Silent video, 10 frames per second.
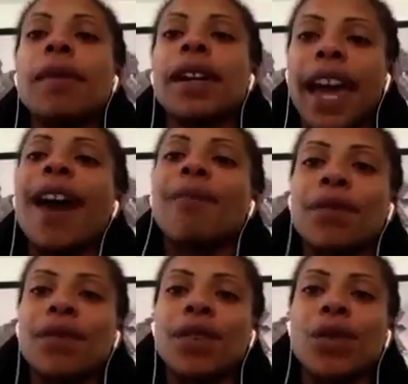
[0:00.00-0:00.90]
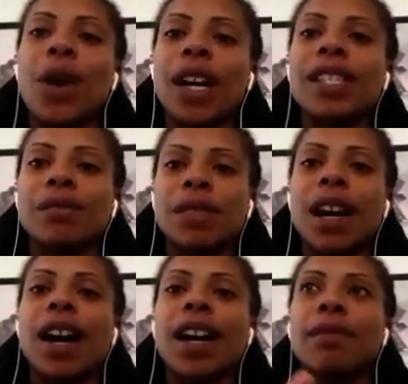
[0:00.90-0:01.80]
camping for quite some
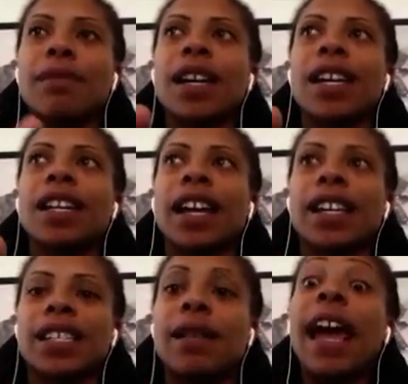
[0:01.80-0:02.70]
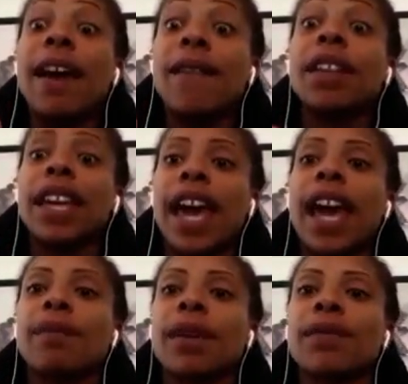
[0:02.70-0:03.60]
time, and like I said, heavily
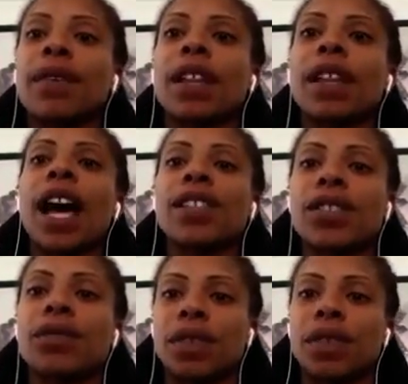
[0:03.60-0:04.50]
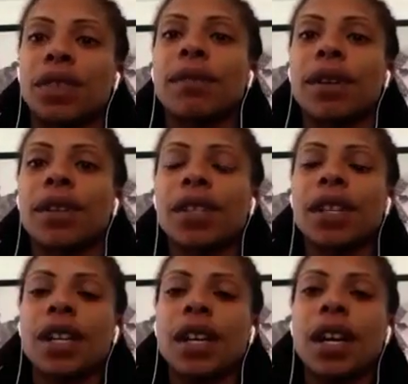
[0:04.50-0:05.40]
camping for the last 3 summers
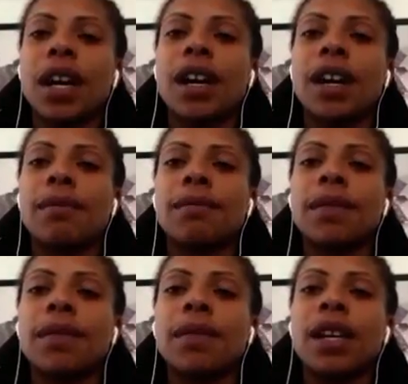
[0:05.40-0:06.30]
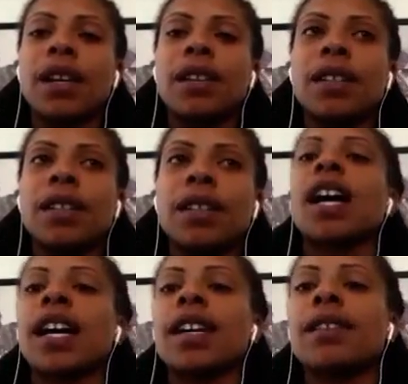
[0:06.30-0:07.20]
since
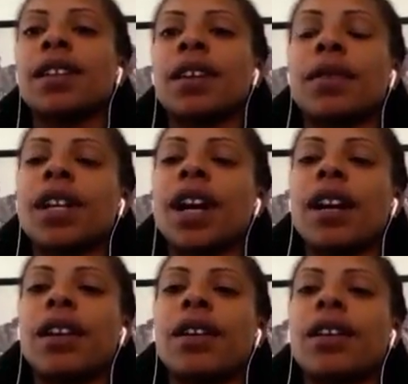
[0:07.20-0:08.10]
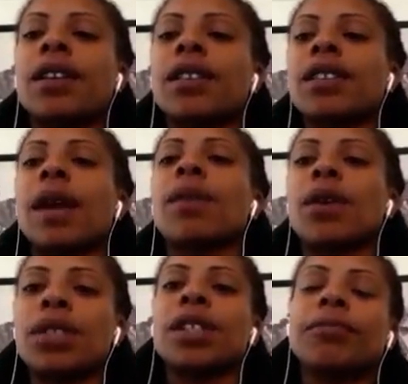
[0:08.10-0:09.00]
I, retired or stopped coaching.